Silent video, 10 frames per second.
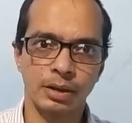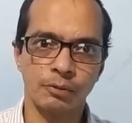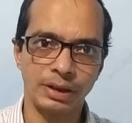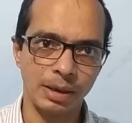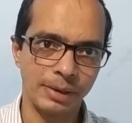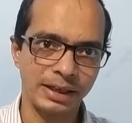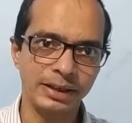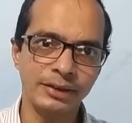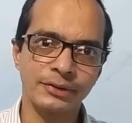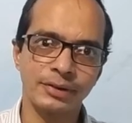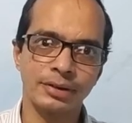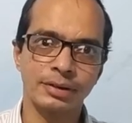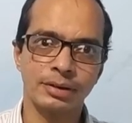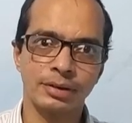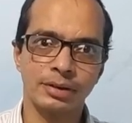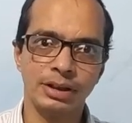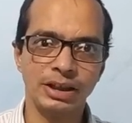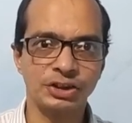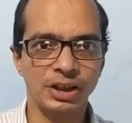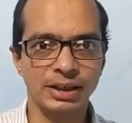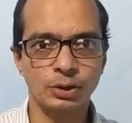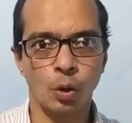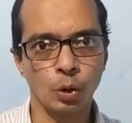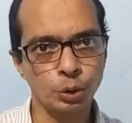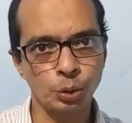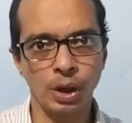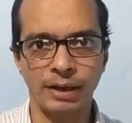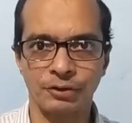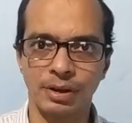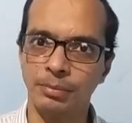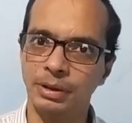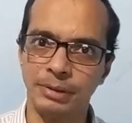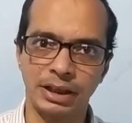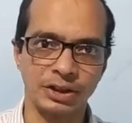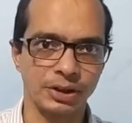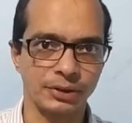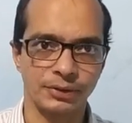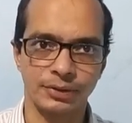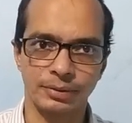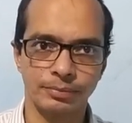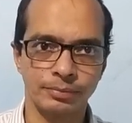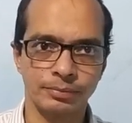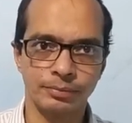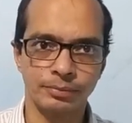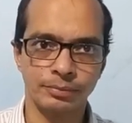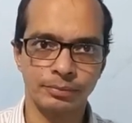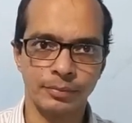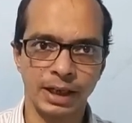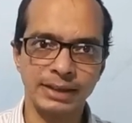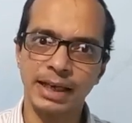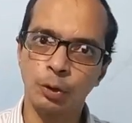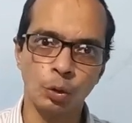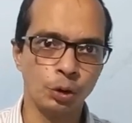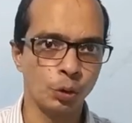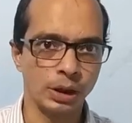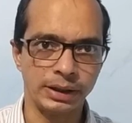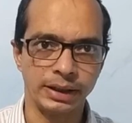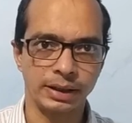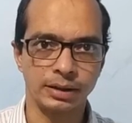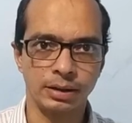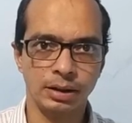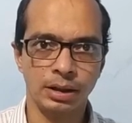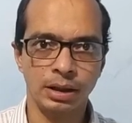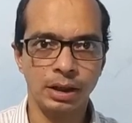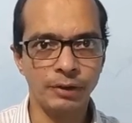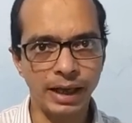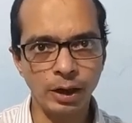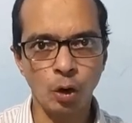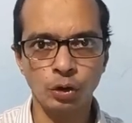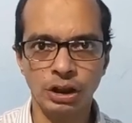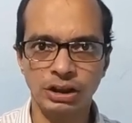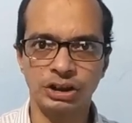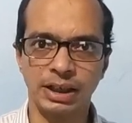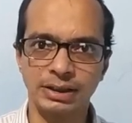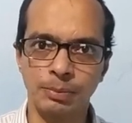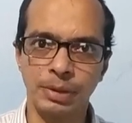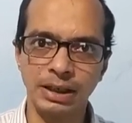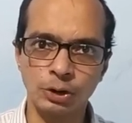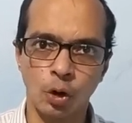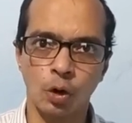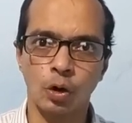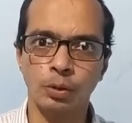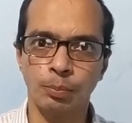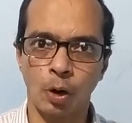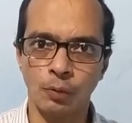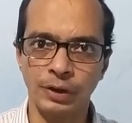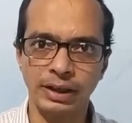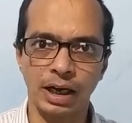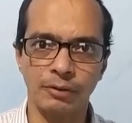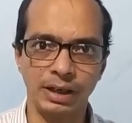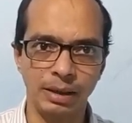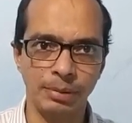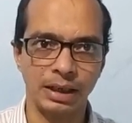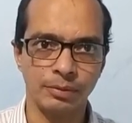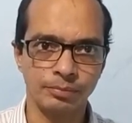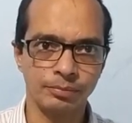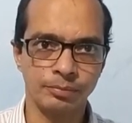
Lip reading: With the merits, these shares also have some limitations. As I told you earlier, dividend on these shares based on profit available.